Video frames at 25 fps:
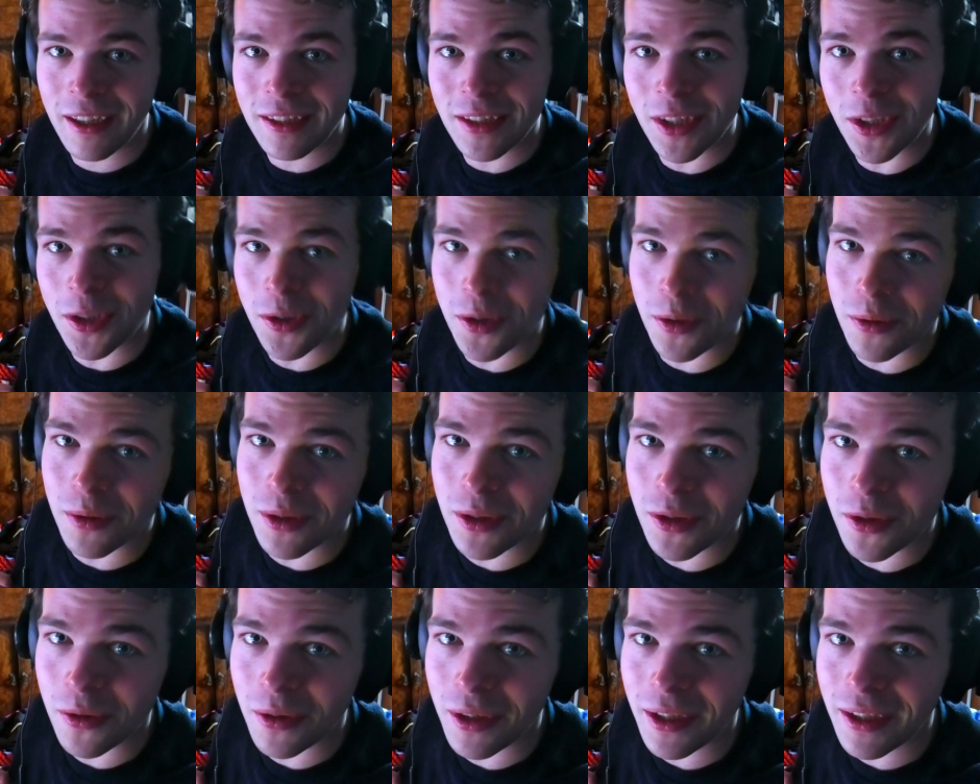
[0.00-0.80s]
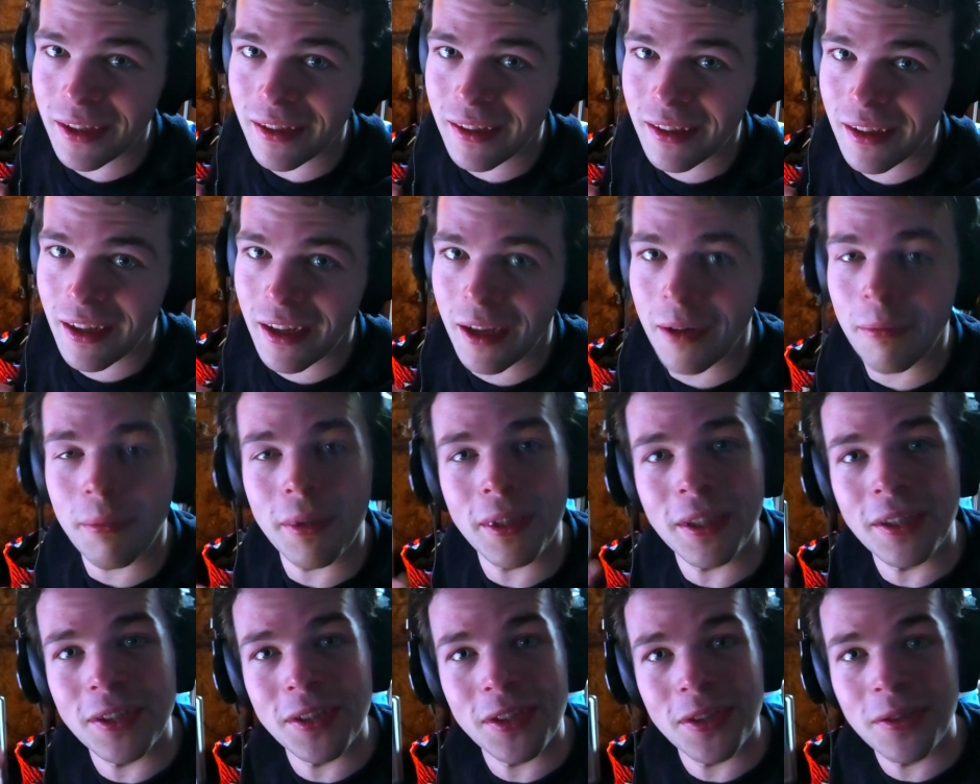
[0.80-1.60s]
Did you enjoy it?
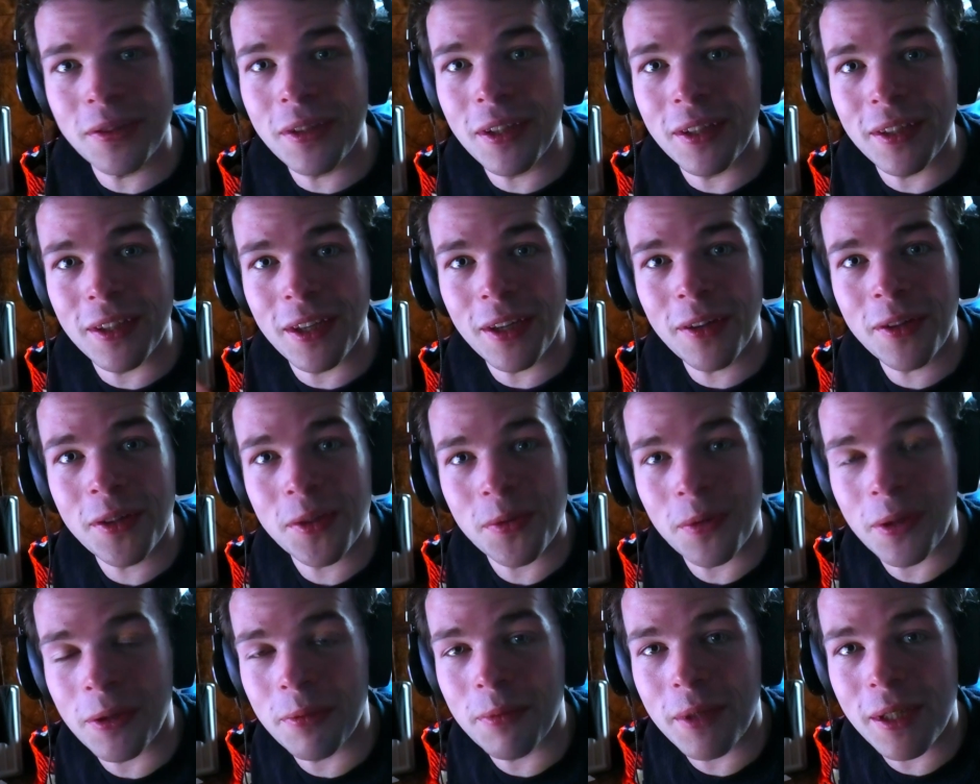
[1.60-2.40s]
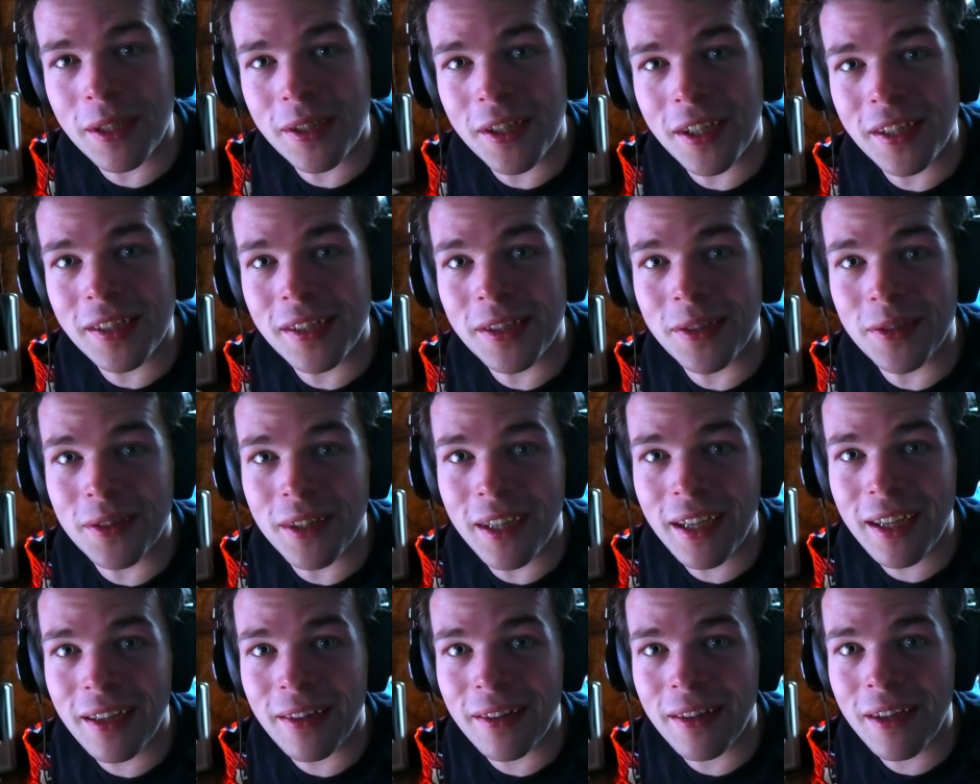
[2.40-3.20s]
Because you didn't know I was wearing PJs till
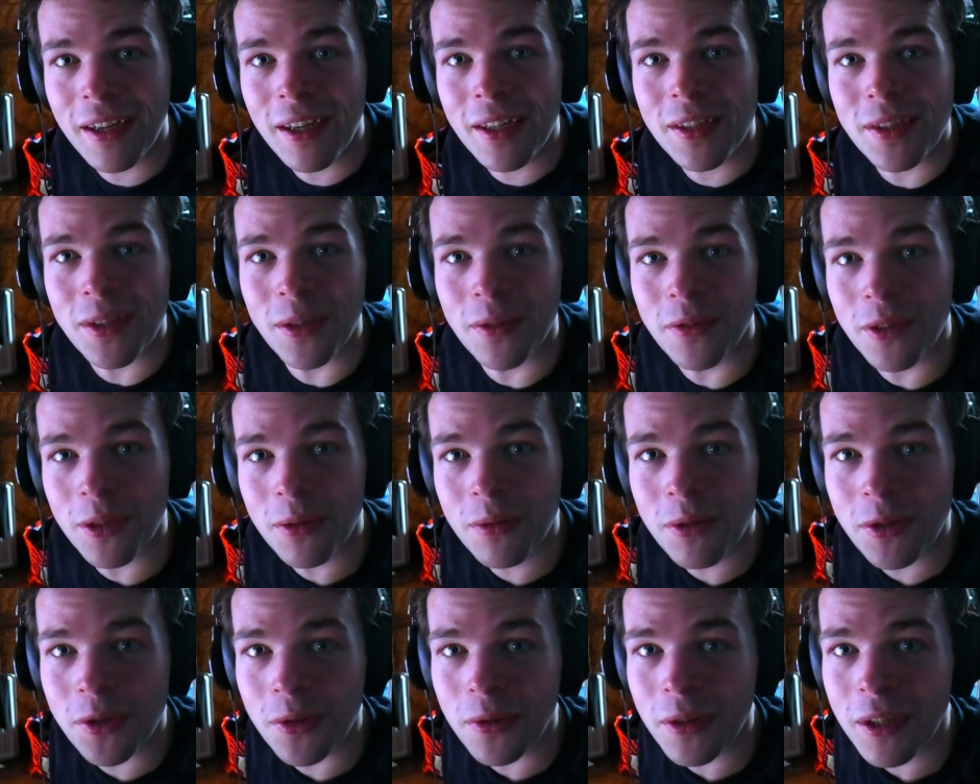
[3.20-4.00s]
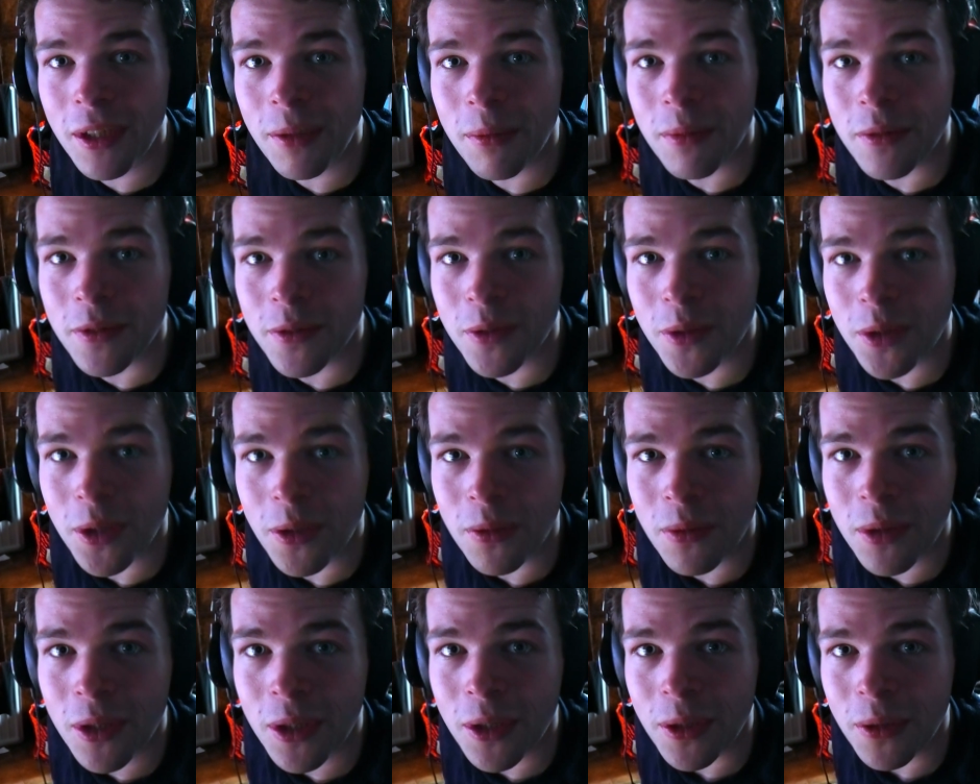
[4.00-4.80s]
now. So if you enjoyed it before
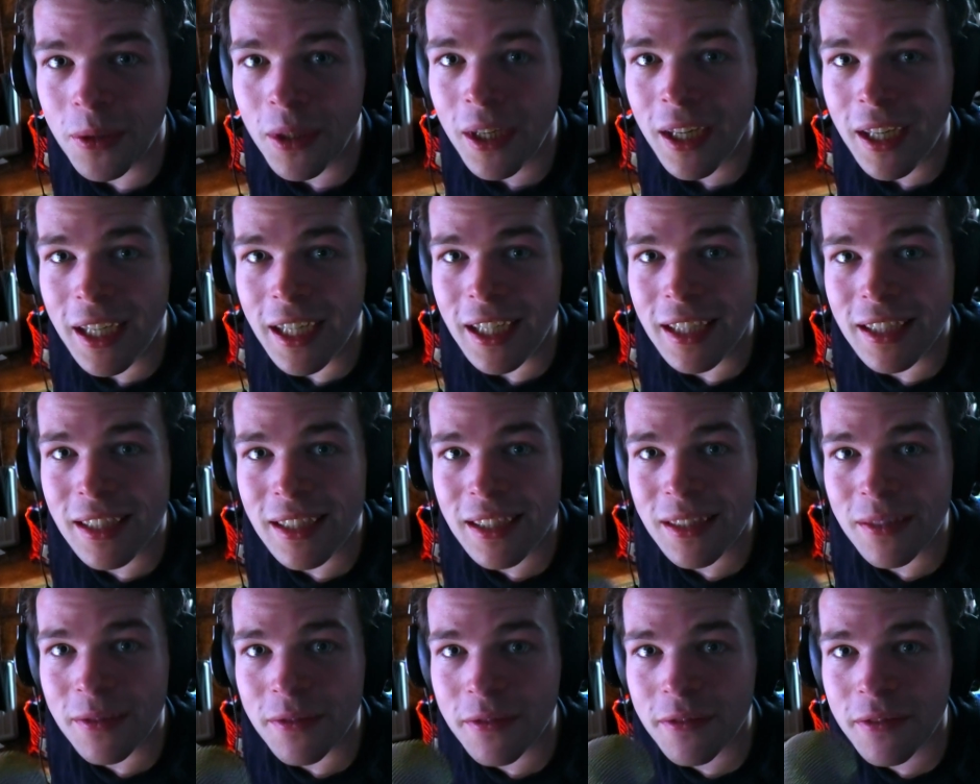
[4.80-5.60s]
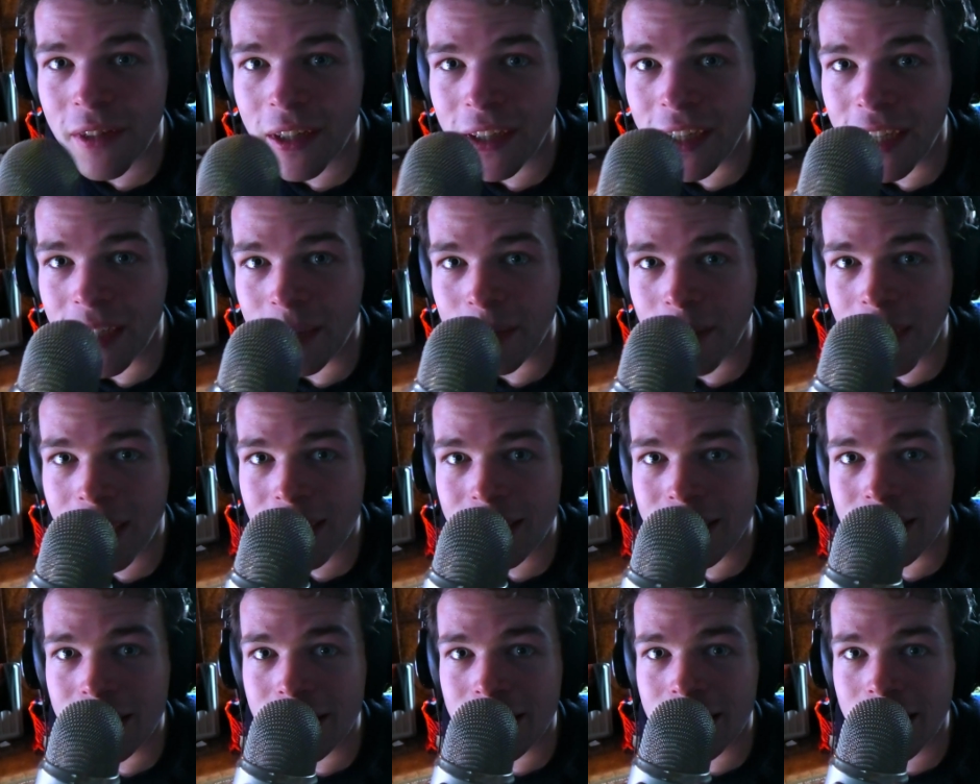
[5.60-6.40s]
you knew, it doesn't fucking
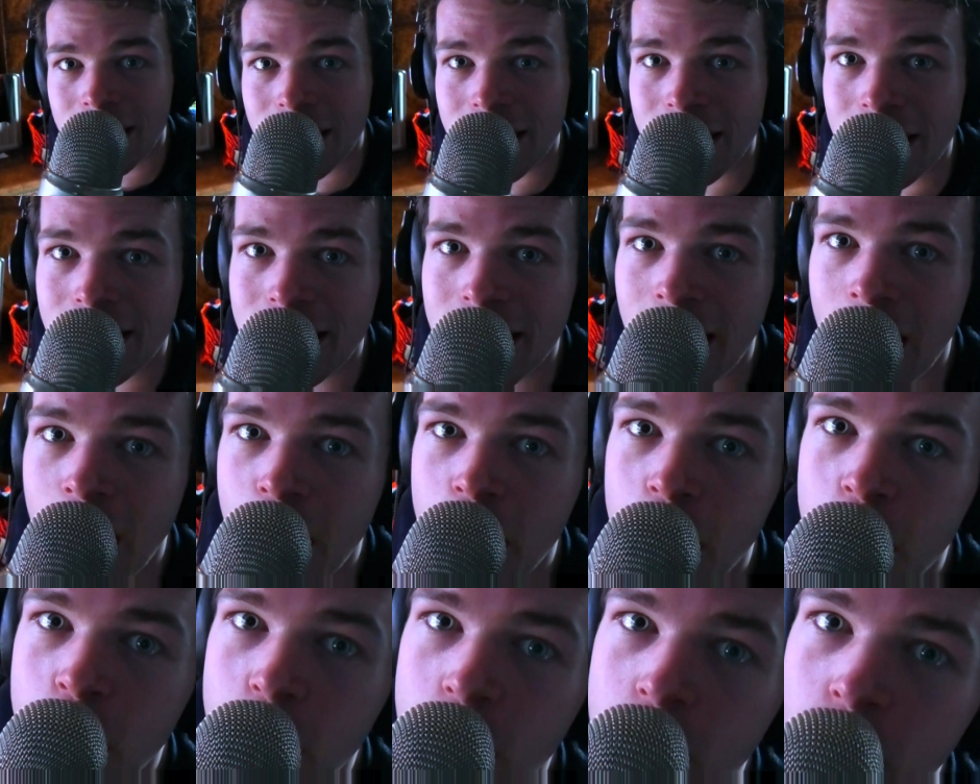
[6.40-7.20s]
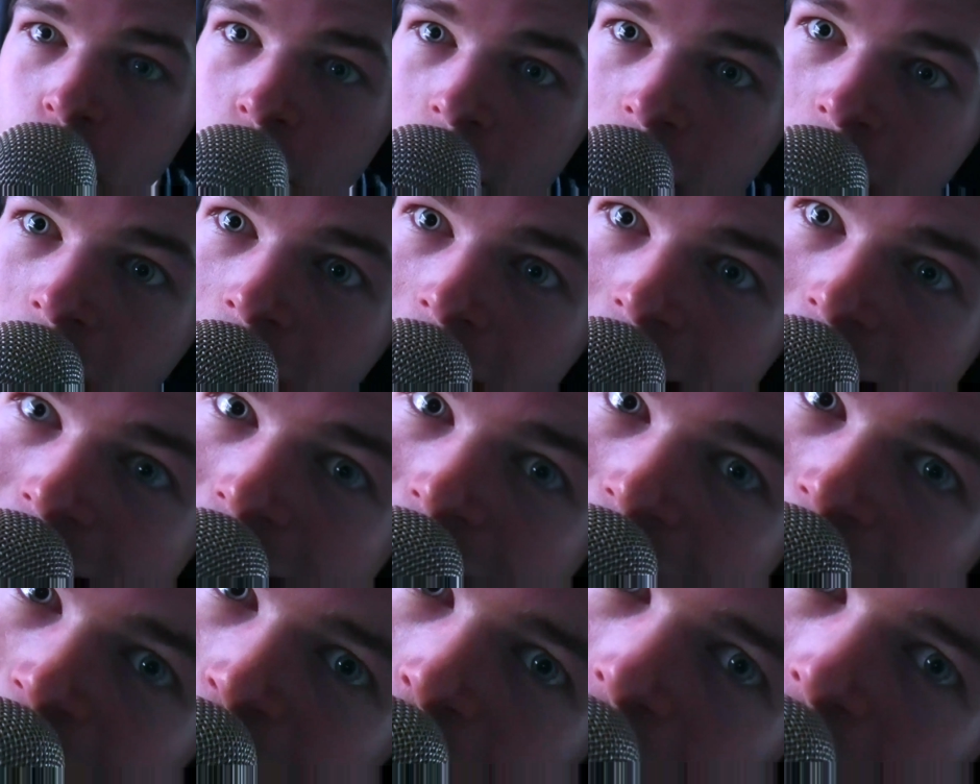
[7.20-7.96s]
matter, does it? Goodbye, see